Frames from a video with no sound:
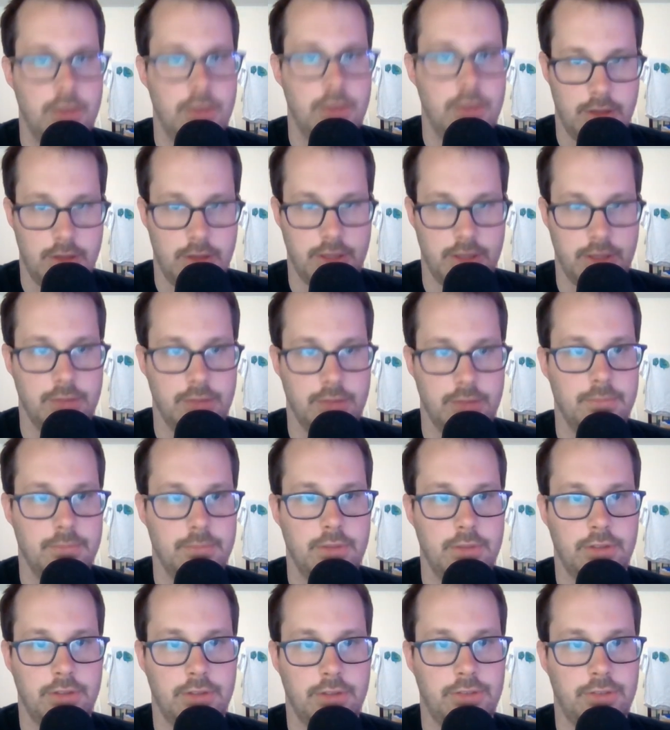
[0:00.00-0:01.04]
They
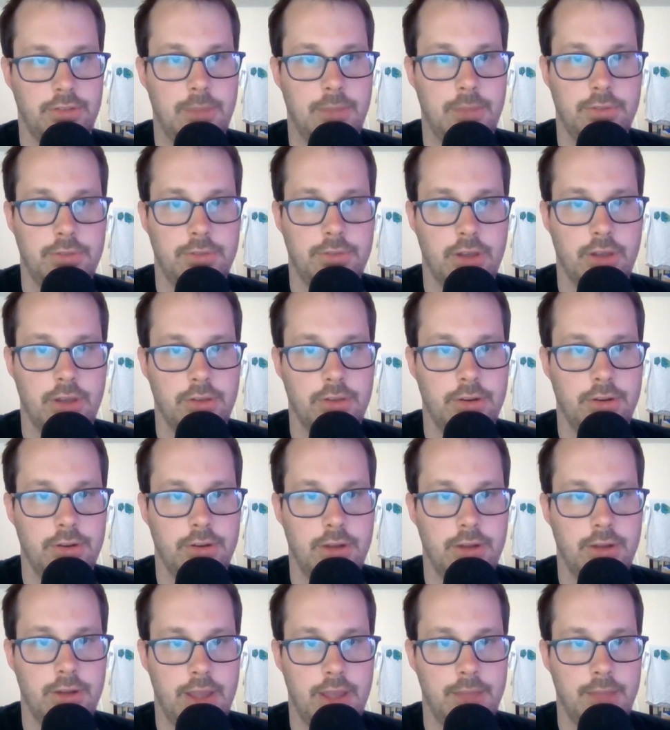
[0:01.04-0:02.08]
accept
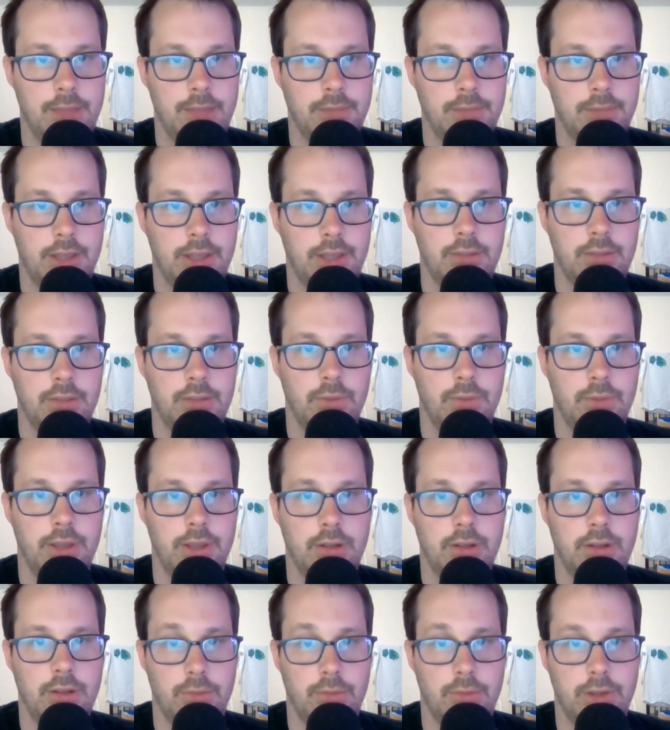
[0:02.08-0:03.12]
color and black and
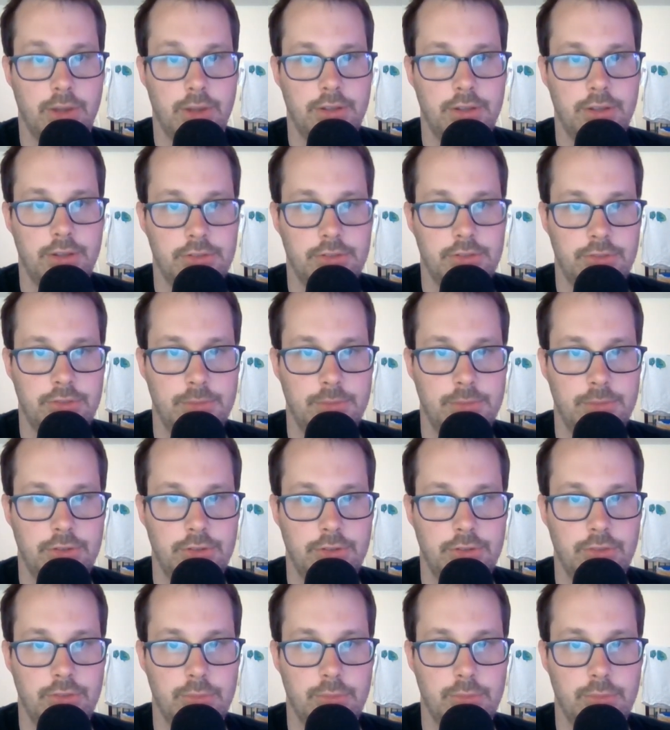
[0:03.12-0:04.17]
white. Erotica
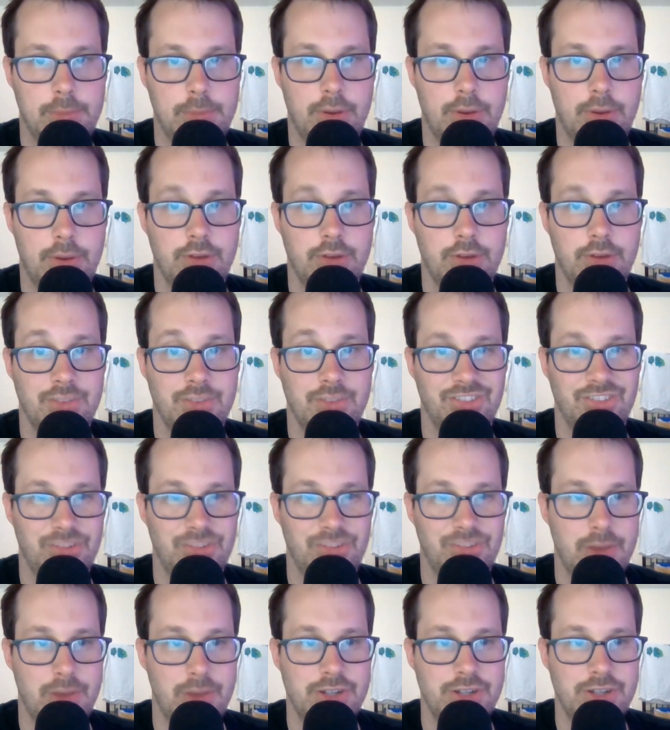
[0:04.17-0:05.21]
submissions will be part of the
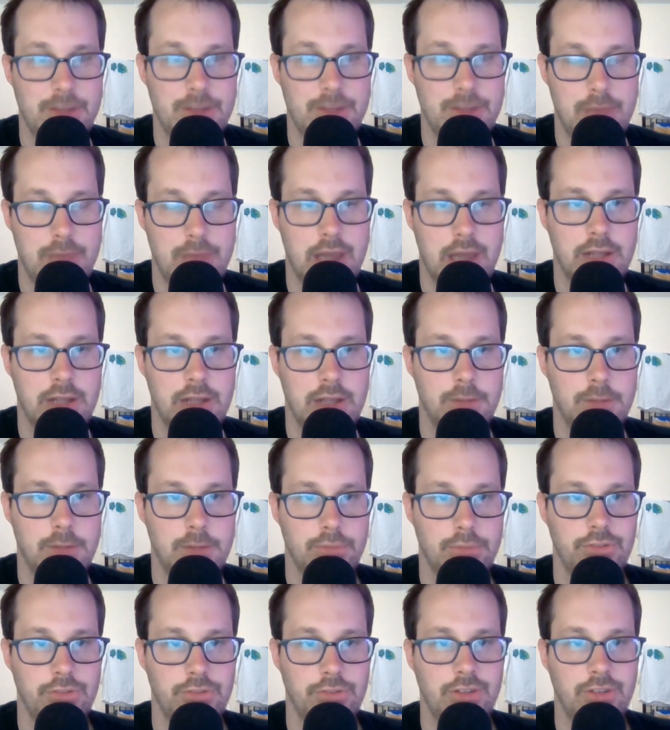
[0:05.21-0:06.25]
Smut Peddler
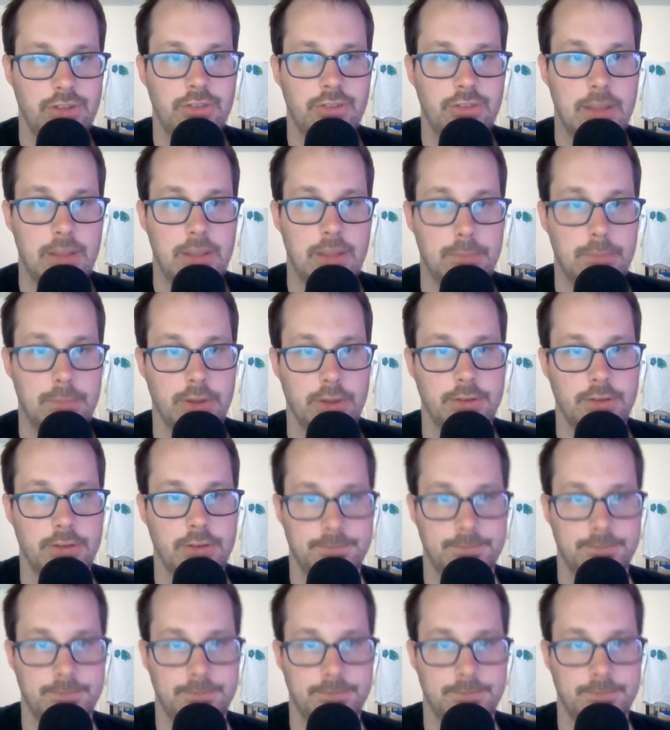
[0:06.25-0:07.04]
Presents imprint.